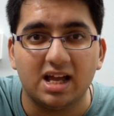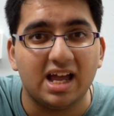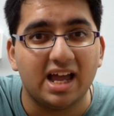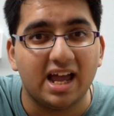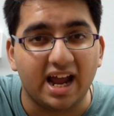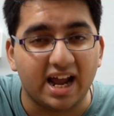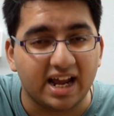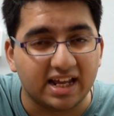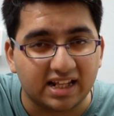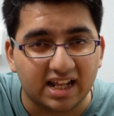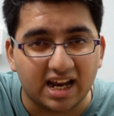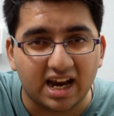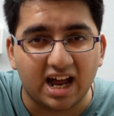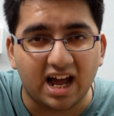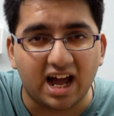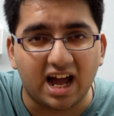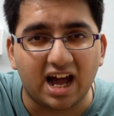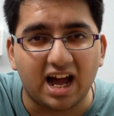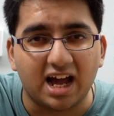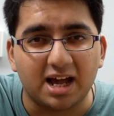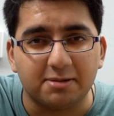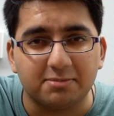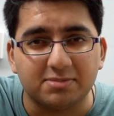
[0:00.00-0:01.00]
and
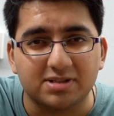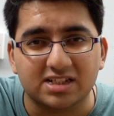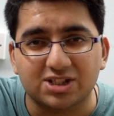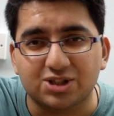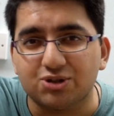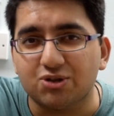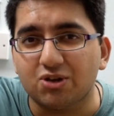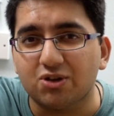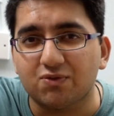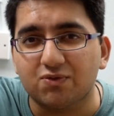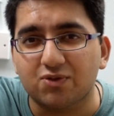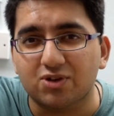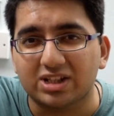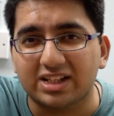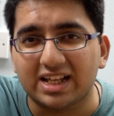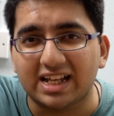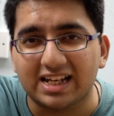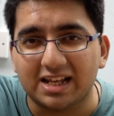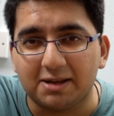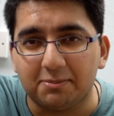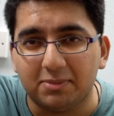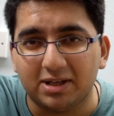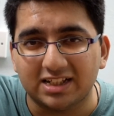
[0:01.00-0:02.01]
I'm just doing for
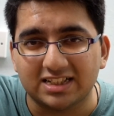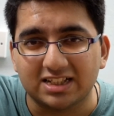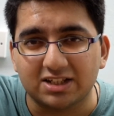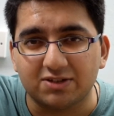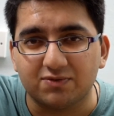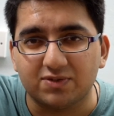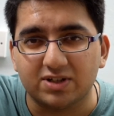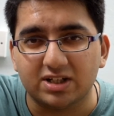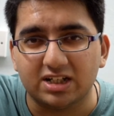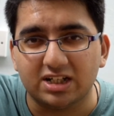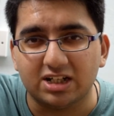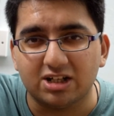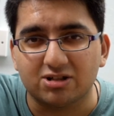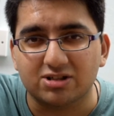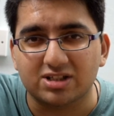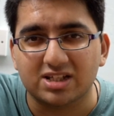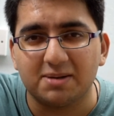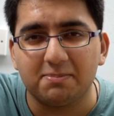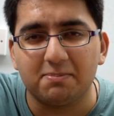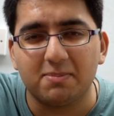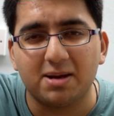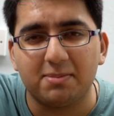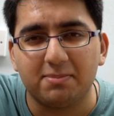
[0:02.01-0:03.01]
that amazing videos
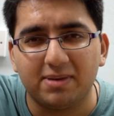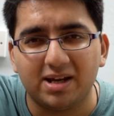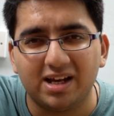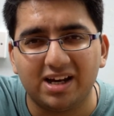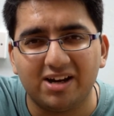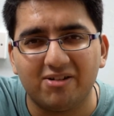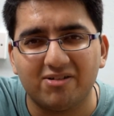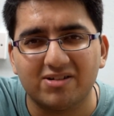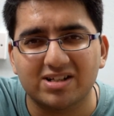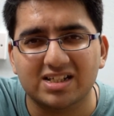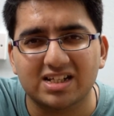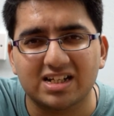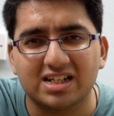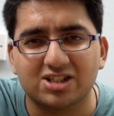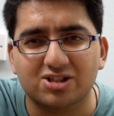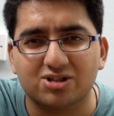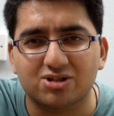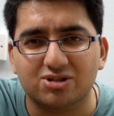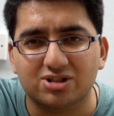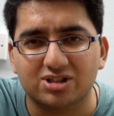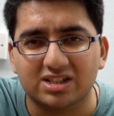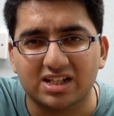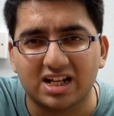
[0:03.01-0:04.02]
and my main reason is
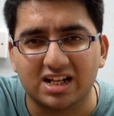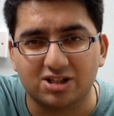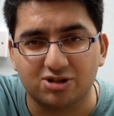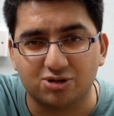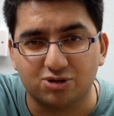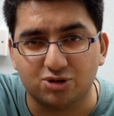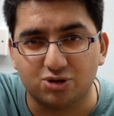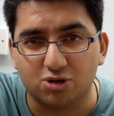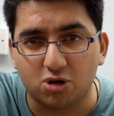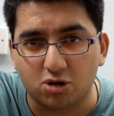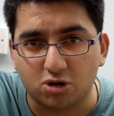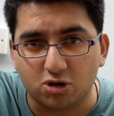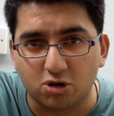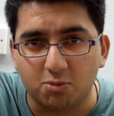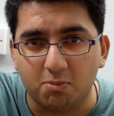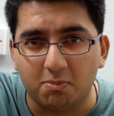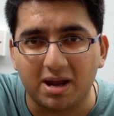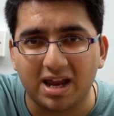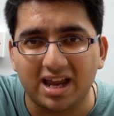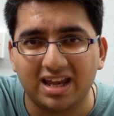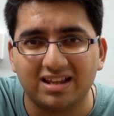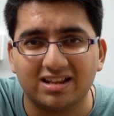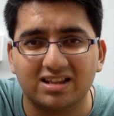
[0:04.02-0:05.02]
also that to
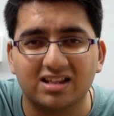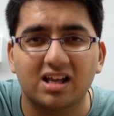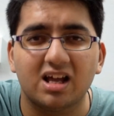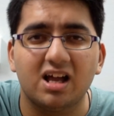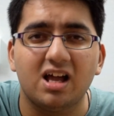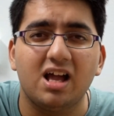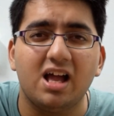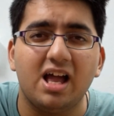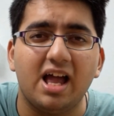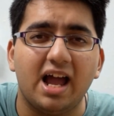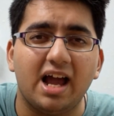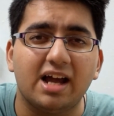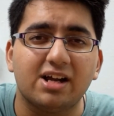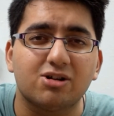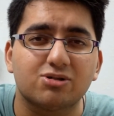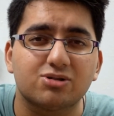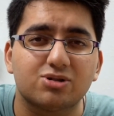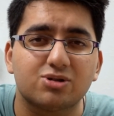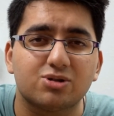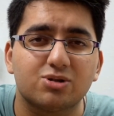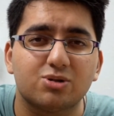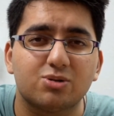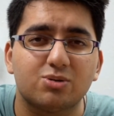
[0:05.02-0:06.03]
document and
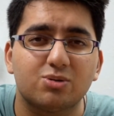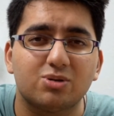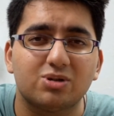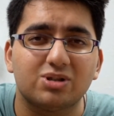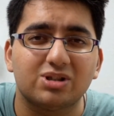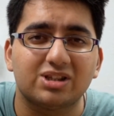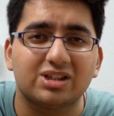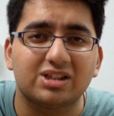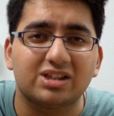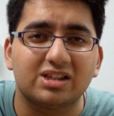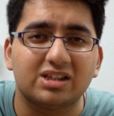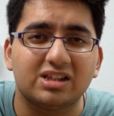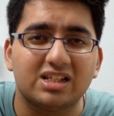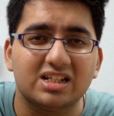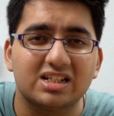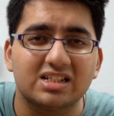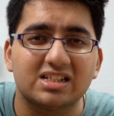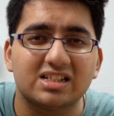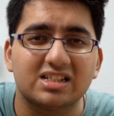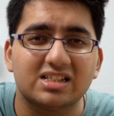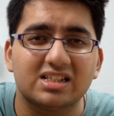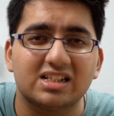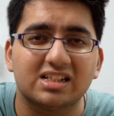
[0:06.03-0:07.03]
also
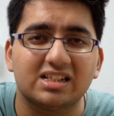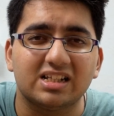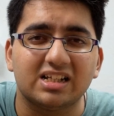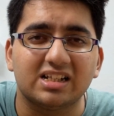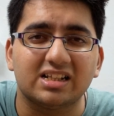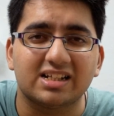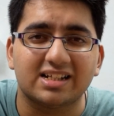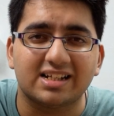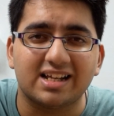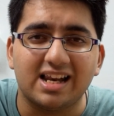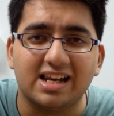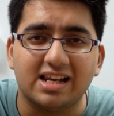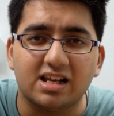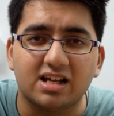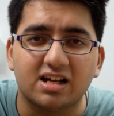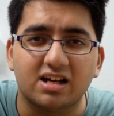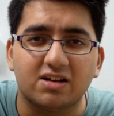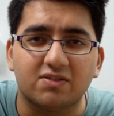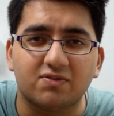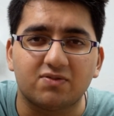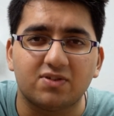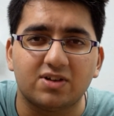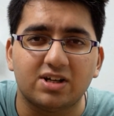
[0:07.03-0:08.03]
this is the thing that I
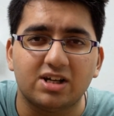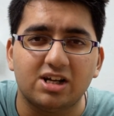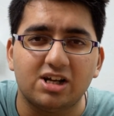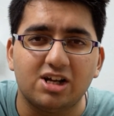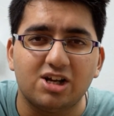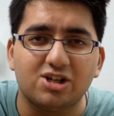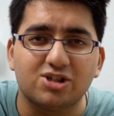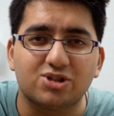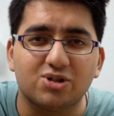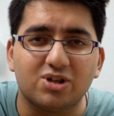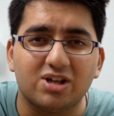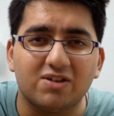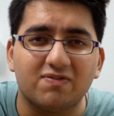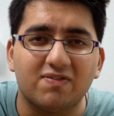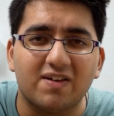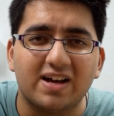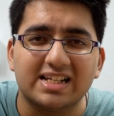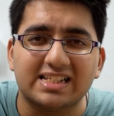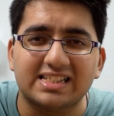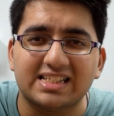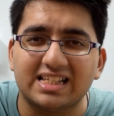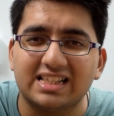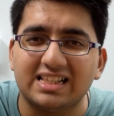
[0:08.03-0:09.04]
love so if
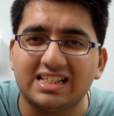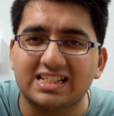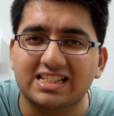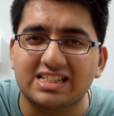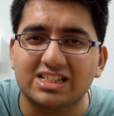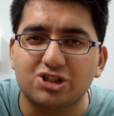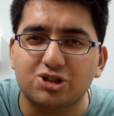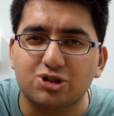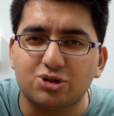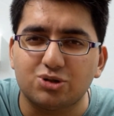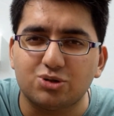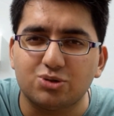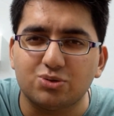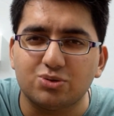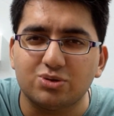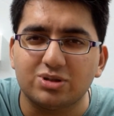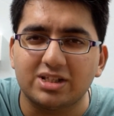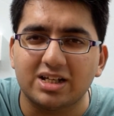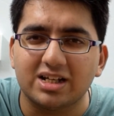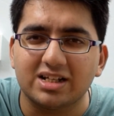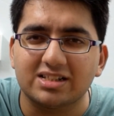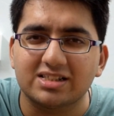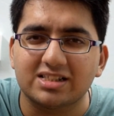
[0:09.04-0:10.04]
I say these two
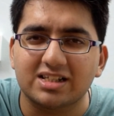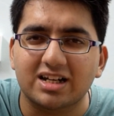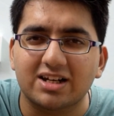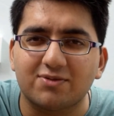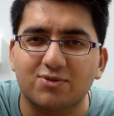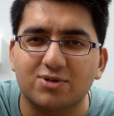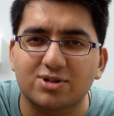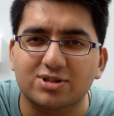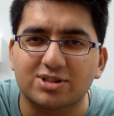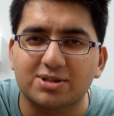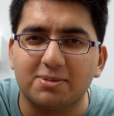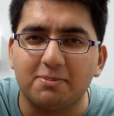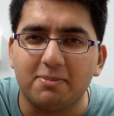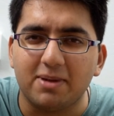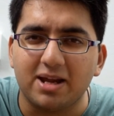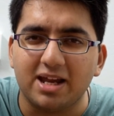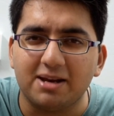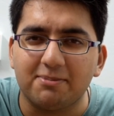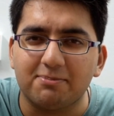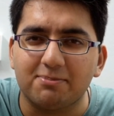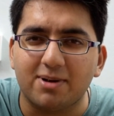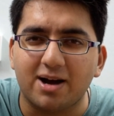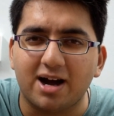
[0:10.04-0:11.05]
things that was the
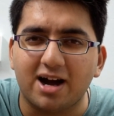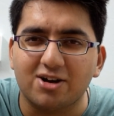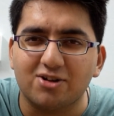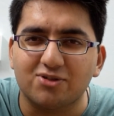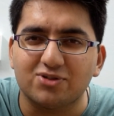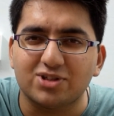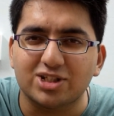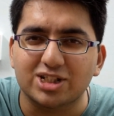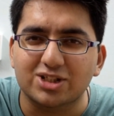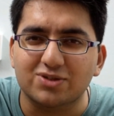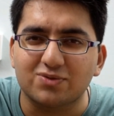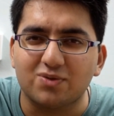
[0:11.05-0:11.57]
main part of this